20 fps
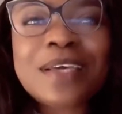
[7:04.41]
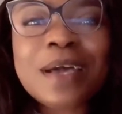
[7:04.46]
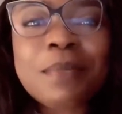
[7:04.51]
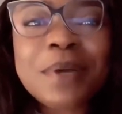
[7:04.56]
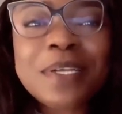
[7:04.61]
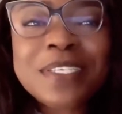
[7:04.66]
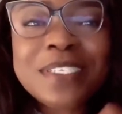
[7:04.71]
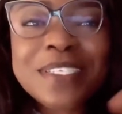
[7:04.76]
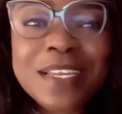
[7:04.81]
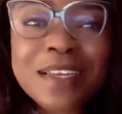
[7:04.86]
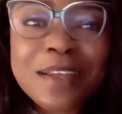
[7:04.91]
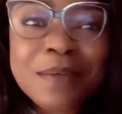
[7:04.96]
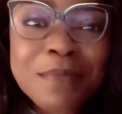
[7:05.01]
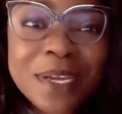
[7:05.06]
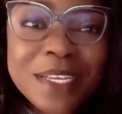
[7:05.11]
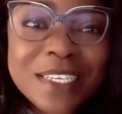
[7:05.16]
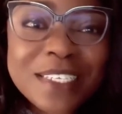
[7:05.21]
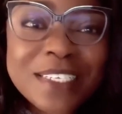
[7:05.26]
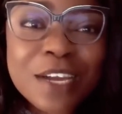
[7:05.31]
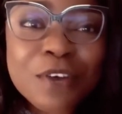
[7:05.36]
I'm actually the
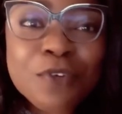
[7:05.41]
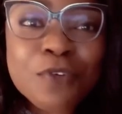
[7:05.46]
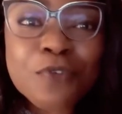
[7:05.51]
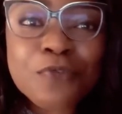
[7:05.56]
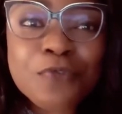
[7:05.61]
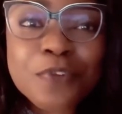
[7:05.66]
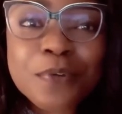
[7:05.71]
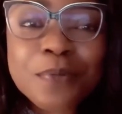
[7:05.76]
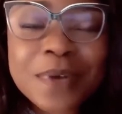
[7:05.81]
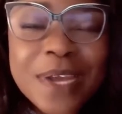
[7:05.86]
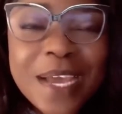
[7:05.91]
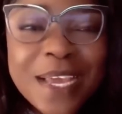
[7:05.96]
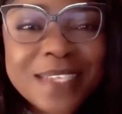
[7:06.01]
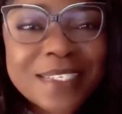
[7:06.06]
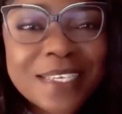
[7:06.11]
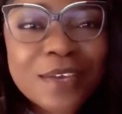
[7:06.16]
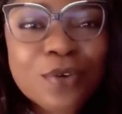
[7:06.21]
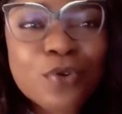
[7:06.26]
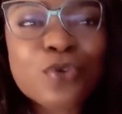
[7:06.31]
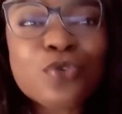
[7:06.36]
manager no free mun
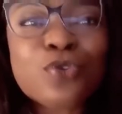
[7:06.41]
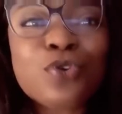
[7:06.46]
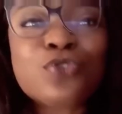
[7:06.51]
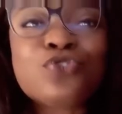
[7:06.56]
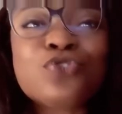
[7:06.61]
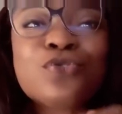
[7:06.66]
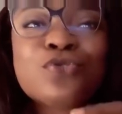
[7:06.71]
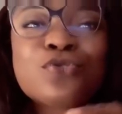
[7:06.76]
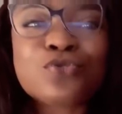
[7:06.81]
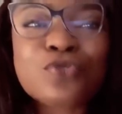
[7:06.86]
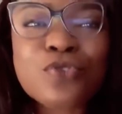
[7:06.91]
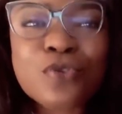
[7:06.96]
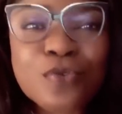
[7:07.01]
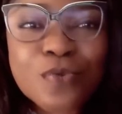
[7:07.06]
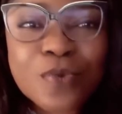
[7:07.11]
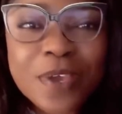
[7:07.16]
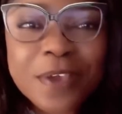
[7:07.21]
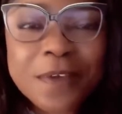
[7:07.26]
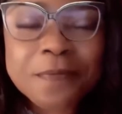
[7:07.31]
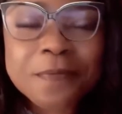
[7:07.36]
Isaac or not trust story
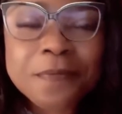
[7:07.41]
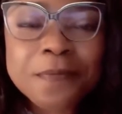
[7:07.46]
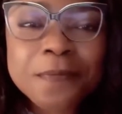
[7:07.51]
we